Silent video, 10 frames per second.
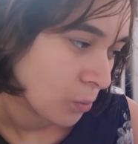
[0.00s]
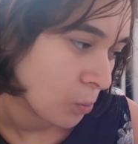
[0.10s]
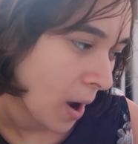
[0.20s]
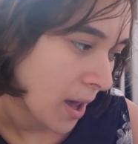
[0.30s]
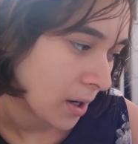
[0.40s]

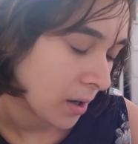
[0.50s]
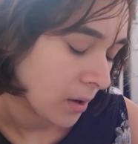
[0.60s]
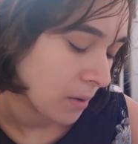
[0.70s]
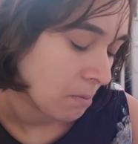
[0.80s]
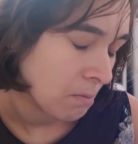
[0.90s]

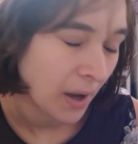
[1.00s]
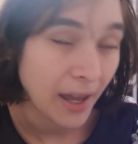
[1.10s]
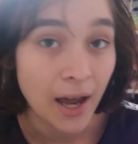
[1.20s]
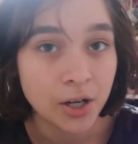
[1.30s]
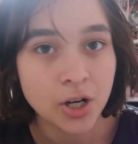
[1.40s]
when my
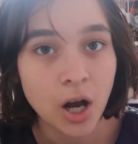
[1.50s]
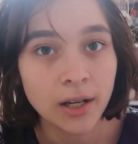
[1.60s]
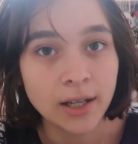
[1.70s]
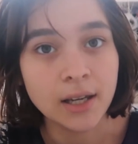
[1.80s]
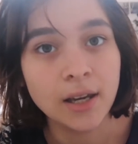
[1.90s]
cat
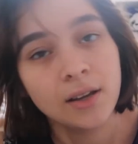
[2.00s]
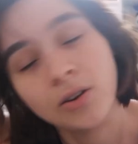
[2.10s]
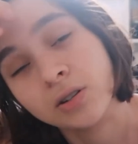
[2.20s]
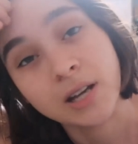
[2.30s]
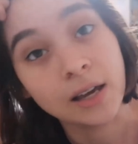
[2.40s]
Charlie
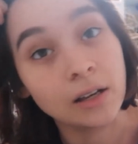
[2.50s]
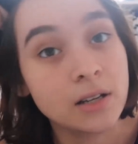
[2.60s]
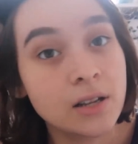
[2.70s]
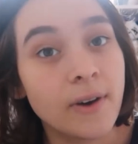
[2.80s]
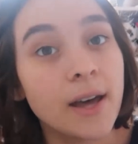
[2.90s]
got
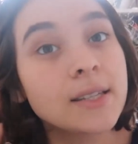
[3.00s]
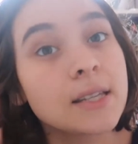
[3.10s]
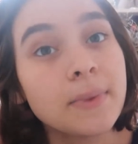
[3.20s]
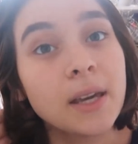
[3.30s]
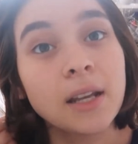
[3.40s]
taken to the vets
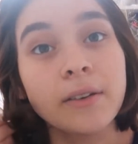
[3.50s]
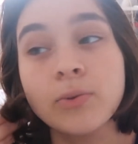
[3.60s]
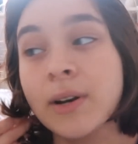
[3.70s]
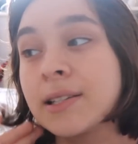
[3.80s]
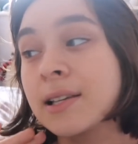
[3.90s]
at the beginning of
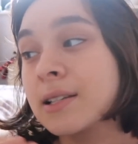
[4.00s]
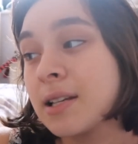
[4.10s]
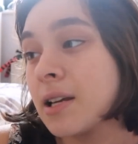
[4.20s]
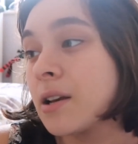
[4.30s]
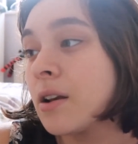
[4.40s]

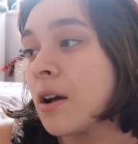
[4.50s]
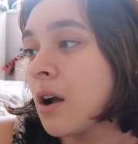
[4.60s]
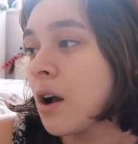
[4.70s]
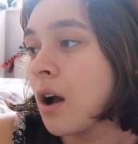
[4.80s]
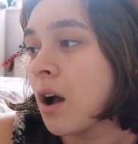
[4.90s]
2016.
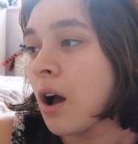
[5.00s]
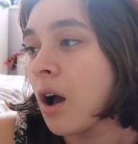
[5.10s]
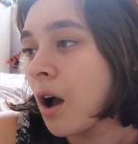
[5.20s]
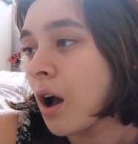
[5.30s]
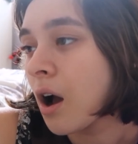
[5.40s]

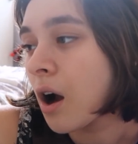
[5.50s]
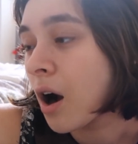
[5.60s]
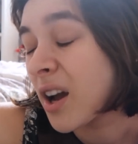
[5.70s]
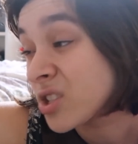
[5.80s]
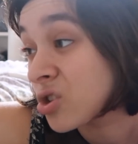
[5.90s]

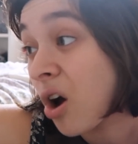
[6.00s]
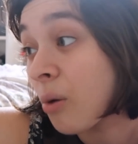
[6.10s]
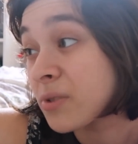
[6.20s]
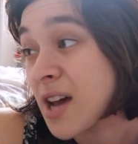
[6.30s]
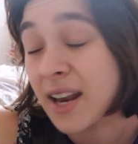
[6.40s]
I
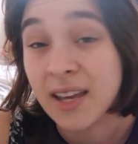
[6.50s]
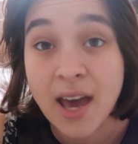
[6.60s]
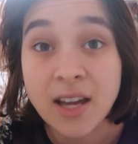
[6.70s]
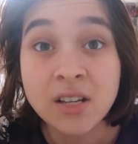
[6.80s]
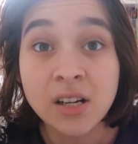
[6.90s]
sobbed, and
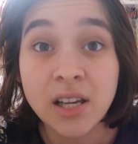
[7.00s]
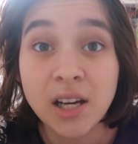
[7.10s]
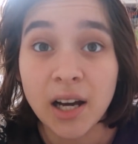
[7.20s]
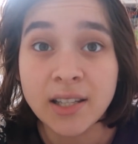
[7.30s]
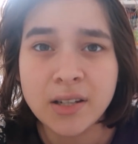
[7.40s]

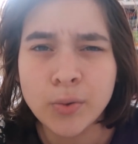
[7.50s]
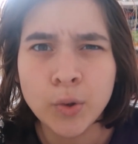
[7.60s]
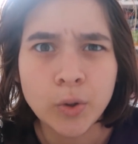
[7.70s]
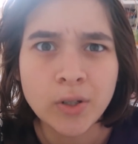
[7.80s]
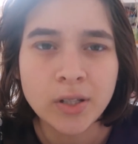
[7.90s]
occasionally I still
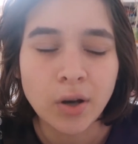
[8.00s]
do